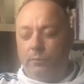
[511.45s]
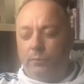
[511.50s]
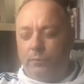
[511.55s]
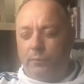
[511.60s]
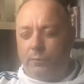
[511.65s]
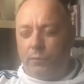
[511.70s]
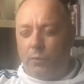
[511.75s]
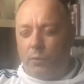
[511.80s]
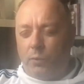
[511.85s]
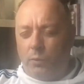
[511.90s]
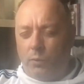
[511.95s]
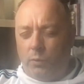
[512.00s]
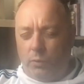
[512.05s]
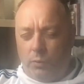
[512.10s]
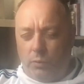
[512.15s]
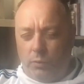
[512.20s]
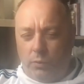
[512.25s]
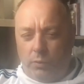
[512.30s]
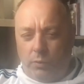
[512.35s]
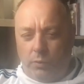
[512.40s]

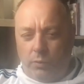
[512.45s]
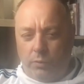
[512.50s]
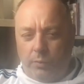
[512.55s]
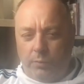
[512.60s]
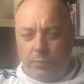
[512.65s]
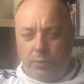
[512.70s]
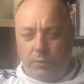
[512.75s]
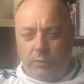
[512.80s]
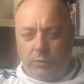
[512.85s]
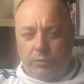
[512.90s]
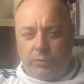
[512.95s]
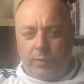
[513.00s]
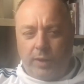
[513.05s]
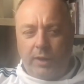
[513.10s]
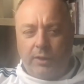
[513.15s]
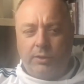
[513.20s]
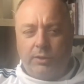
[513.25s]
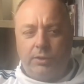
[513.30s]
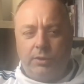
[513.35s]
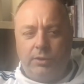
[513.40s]
for the board of
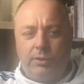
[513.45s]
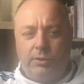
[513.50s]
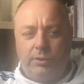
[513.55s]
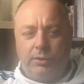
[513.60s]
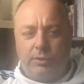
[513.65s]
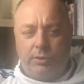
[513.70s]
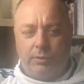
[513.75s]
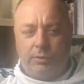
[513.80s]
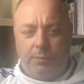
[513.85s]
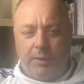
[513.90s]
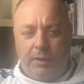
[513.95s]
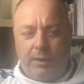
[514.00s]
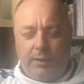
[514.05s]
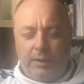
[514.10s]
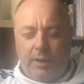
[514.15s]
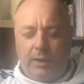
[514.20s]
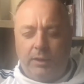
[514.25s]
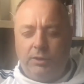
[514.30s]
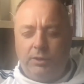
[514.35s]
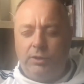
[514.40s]
directors, to be at
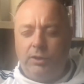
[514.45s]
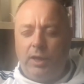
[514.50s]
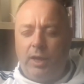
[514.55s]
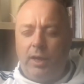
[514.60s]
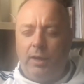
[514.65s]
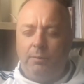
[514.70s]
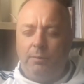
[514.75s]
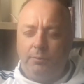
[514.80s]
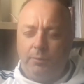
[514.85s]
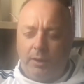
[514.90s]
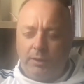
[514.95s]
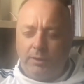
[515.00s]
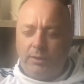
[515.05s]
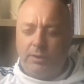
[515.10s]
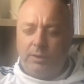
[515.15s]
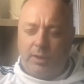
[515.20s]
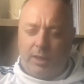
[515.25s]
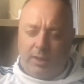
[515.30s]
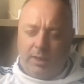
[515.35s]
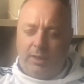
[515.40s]
the AGM, and
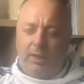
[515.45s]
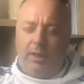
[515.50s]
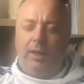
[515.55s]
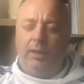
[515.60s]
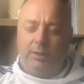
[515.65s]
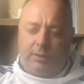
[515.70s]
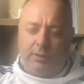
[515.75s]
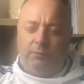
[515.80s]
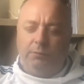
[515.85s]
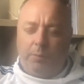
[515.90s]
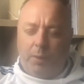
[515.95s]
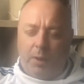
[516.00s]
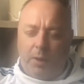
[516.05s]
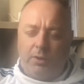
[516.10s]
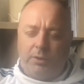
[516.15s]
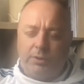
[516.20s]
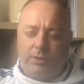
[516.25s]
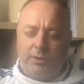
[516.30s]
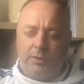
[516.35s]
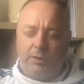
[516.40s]
to take an active
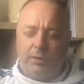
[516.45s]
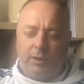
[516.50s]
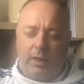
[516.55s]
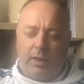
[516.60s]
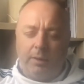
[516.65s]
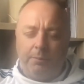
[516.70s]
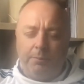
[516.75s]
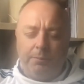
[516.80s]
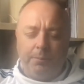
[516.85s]
part in the club.